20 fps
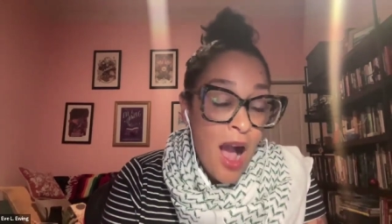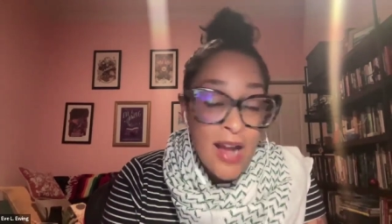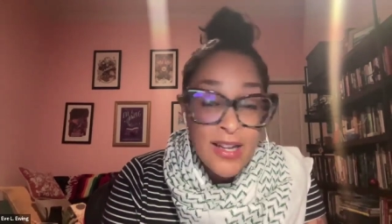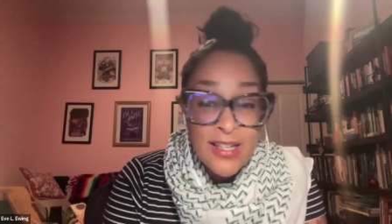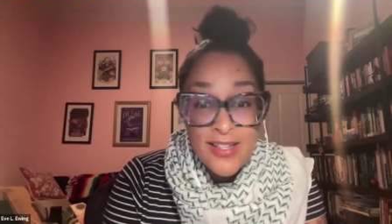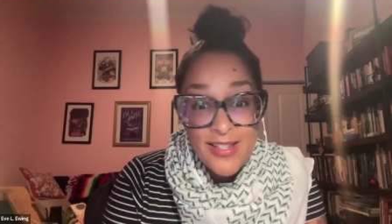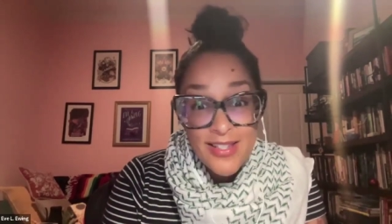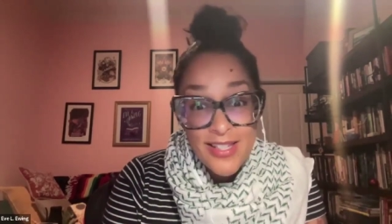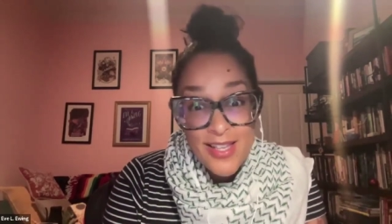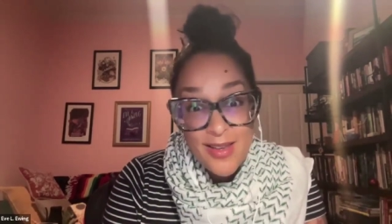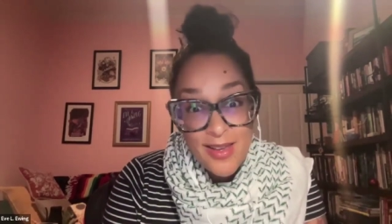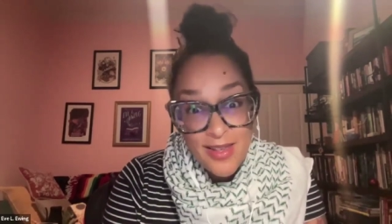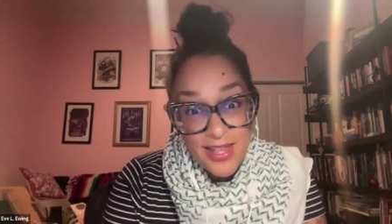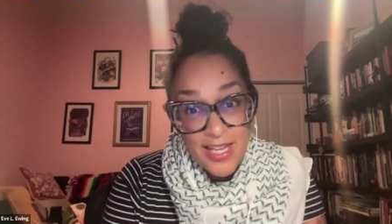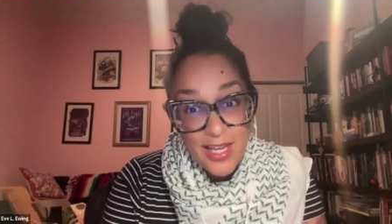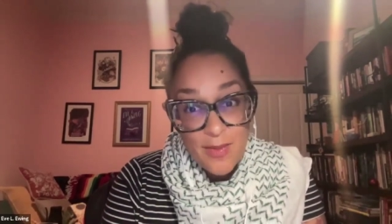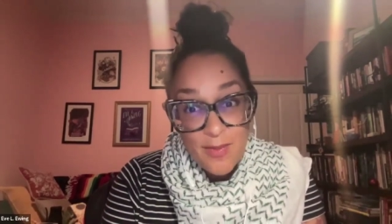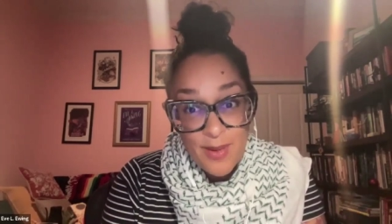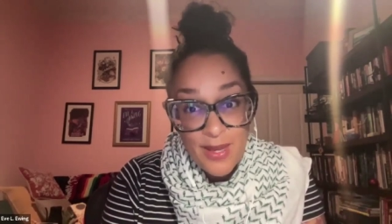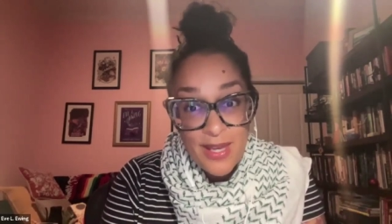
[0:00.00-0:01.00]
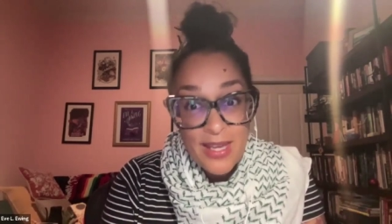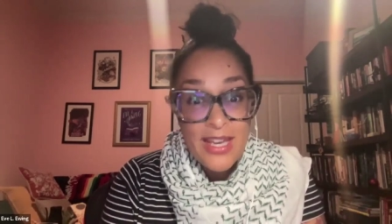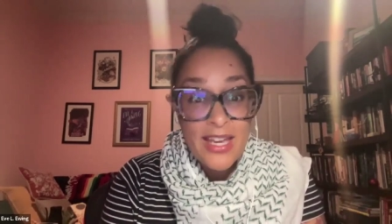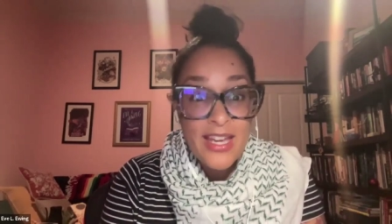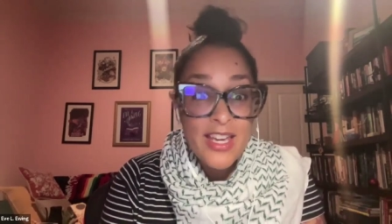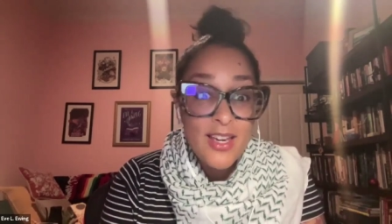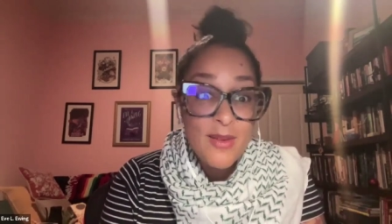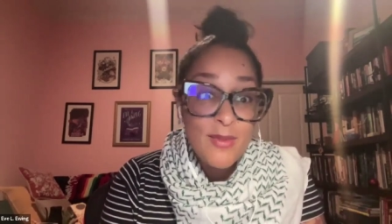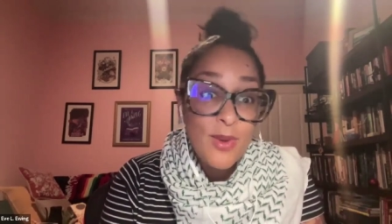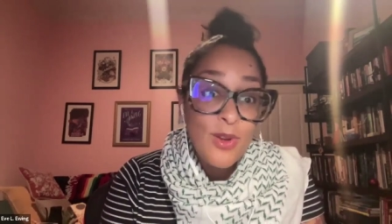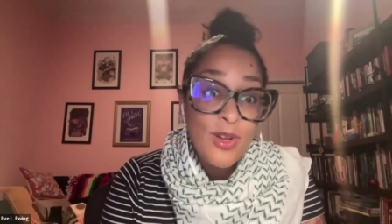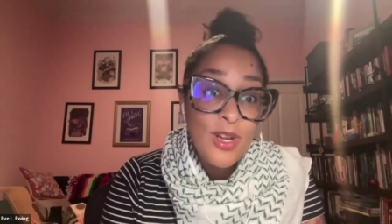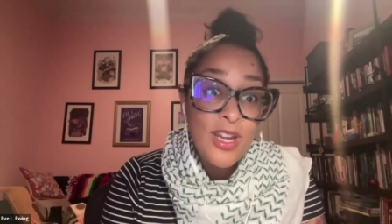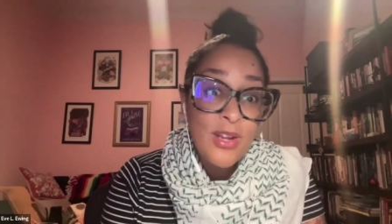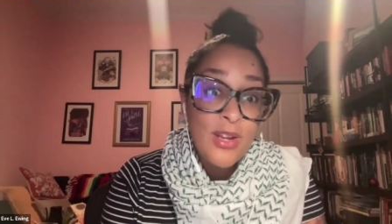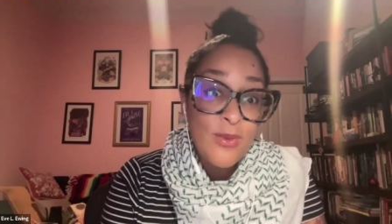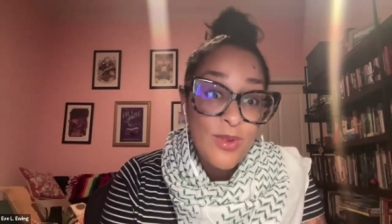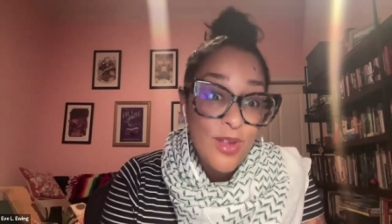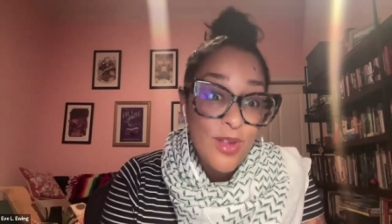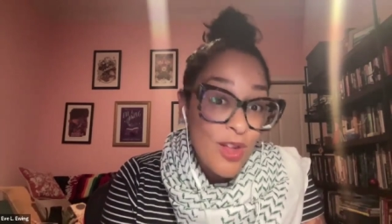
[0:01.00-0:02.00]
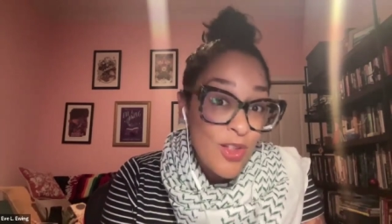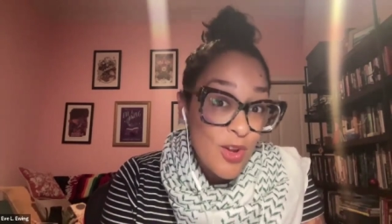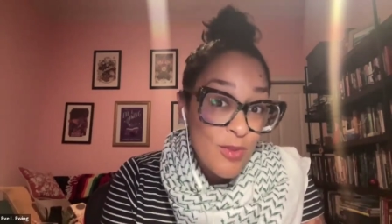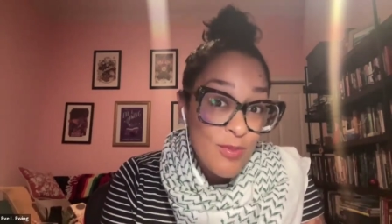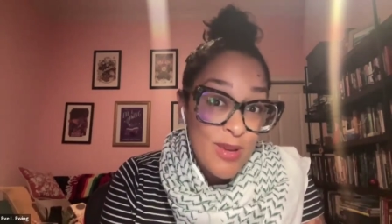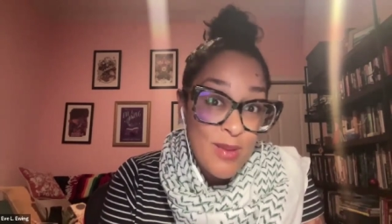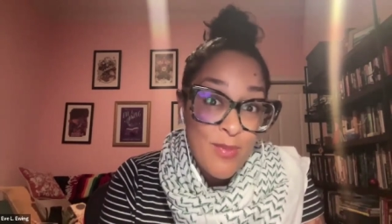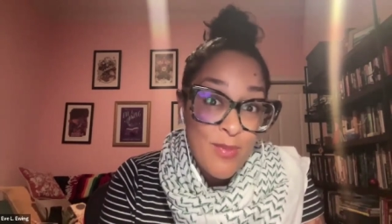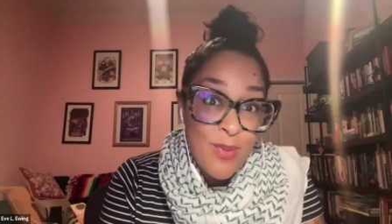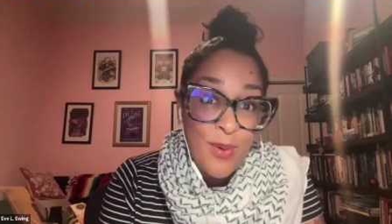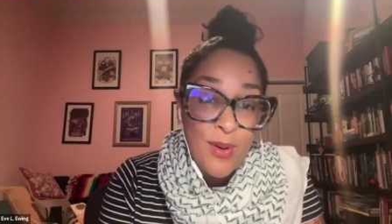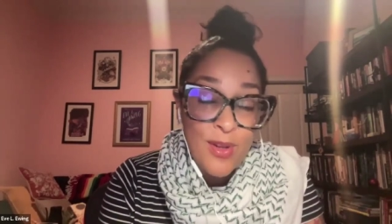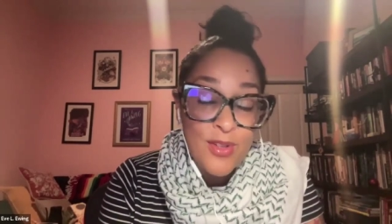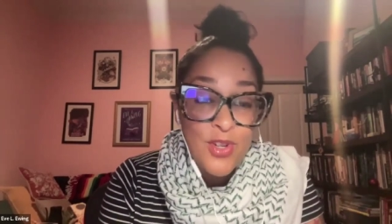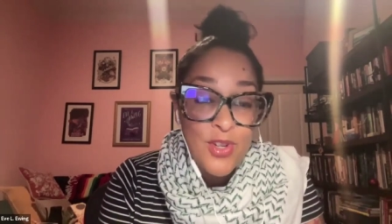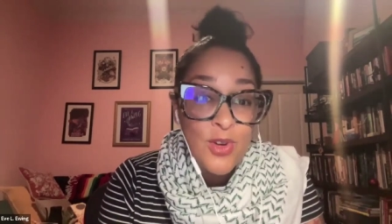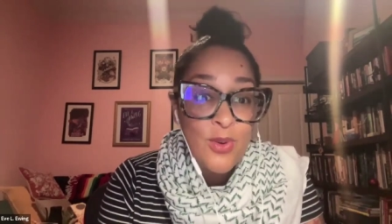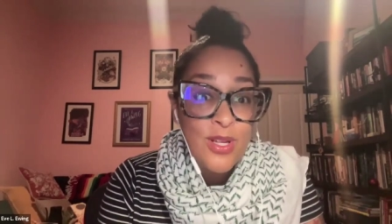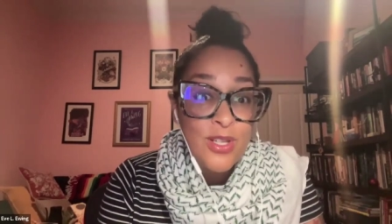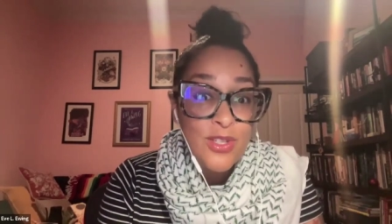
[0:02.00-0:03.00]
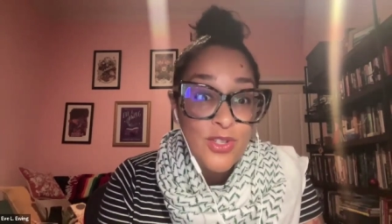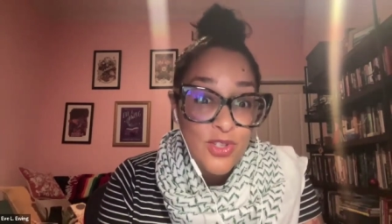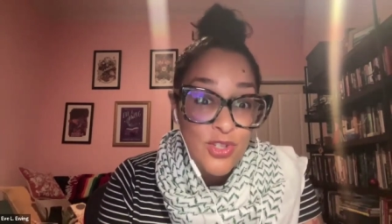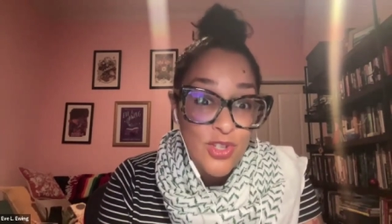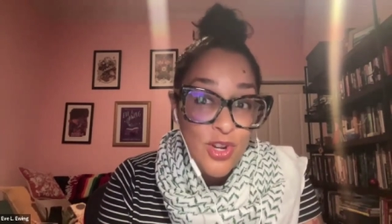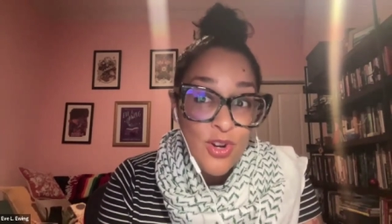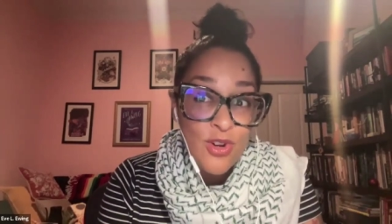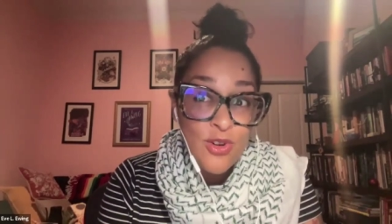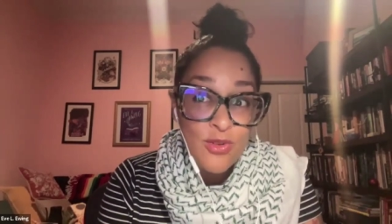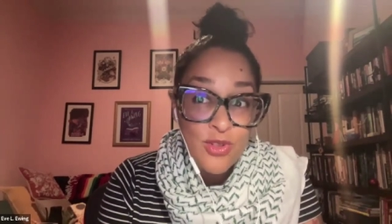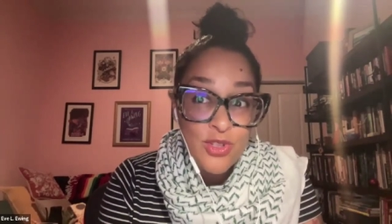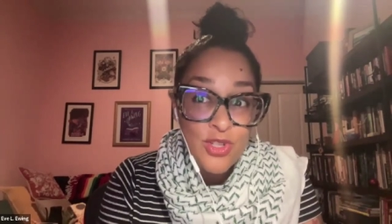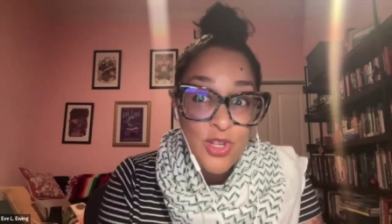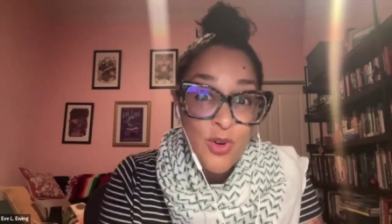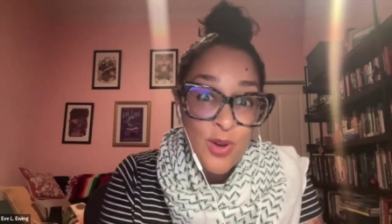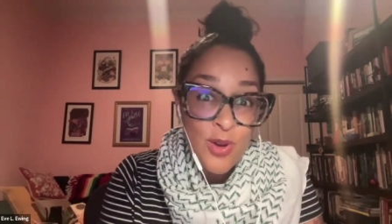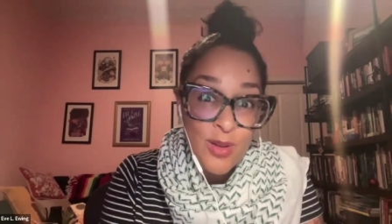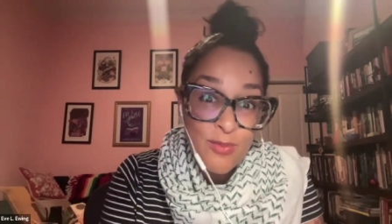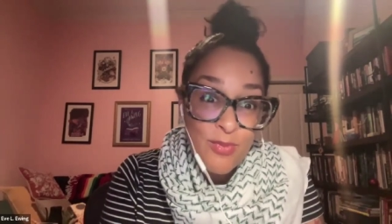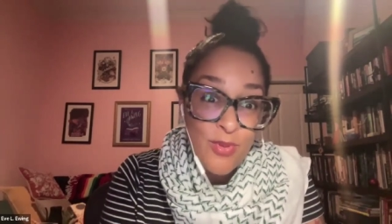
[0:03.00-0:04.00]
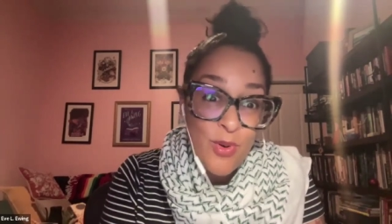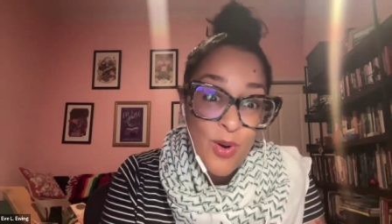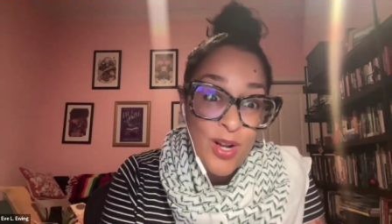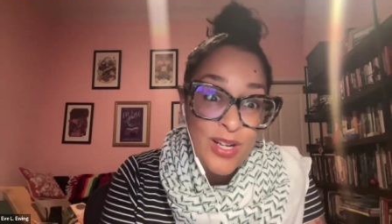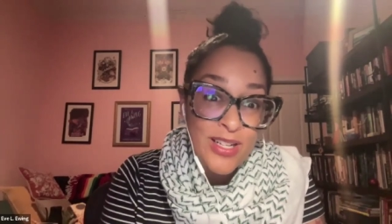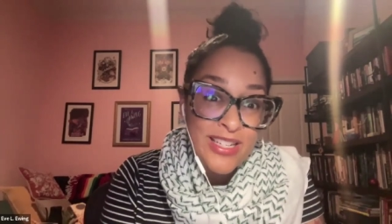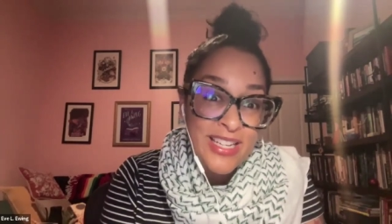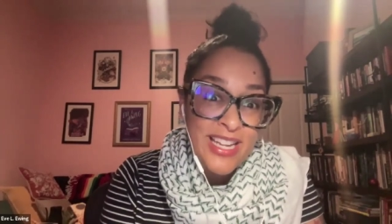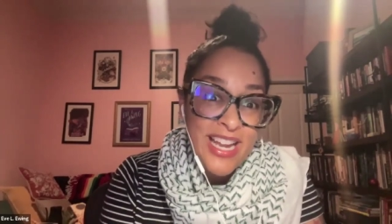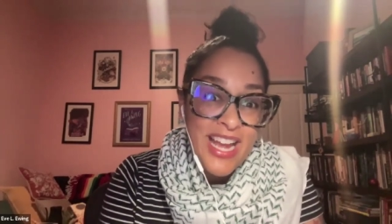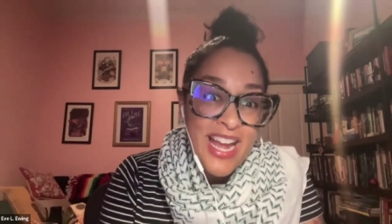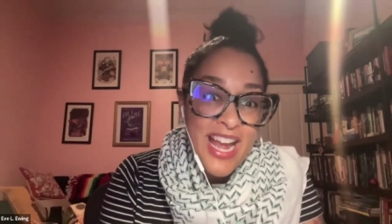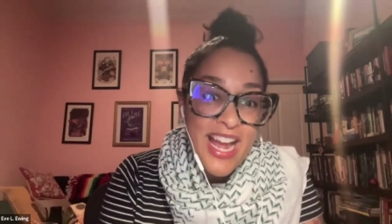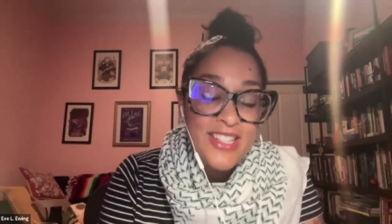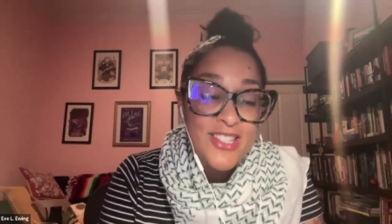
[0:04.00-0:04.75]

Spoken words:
Honestly, I think being in community with other people is always so, so important.